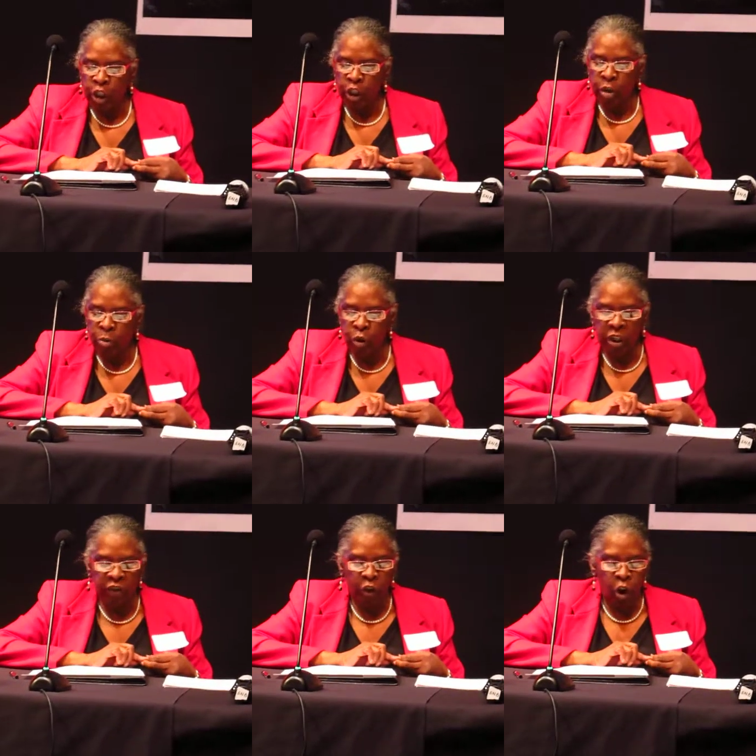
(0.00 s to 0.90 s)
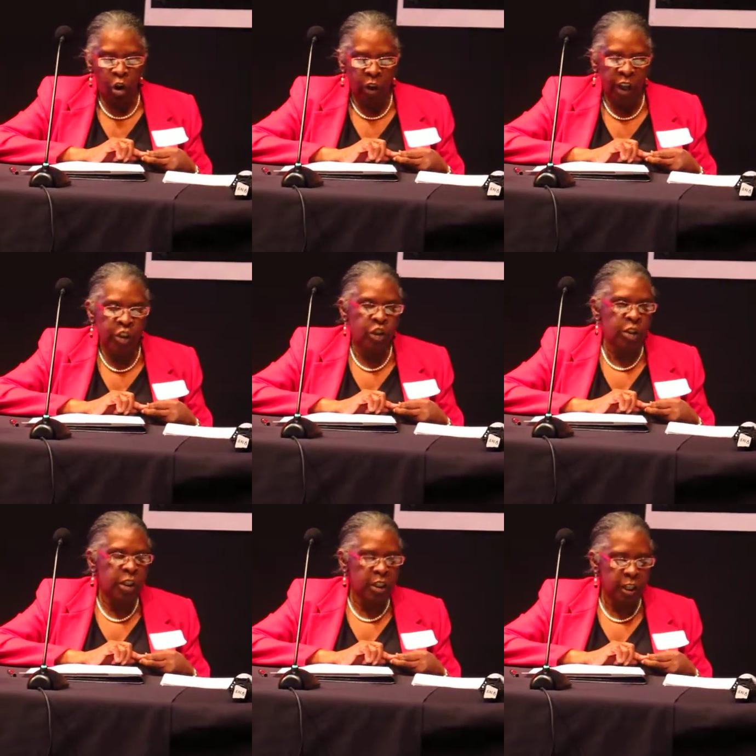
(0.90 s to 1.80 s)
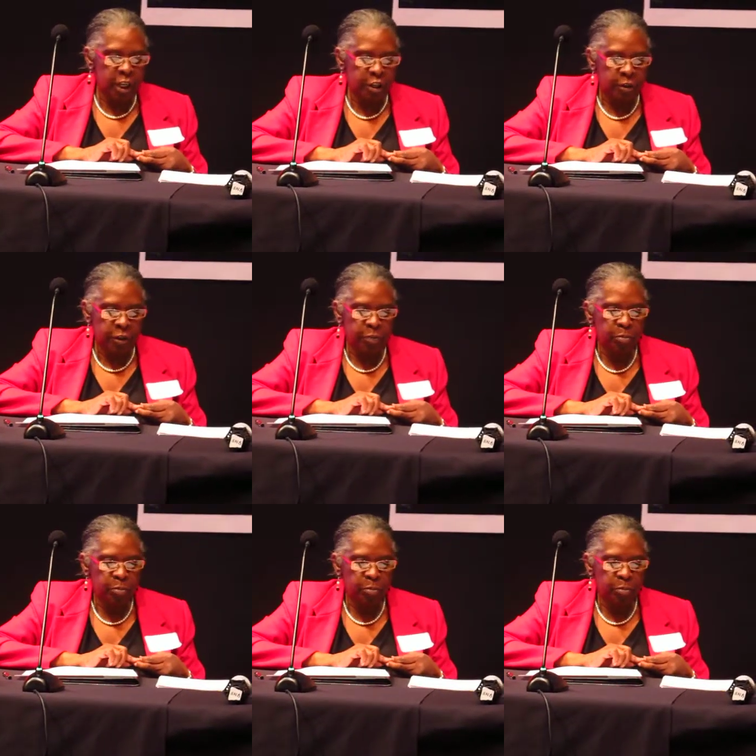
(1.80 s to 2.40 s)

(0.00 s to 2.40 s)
a community for all ages continues.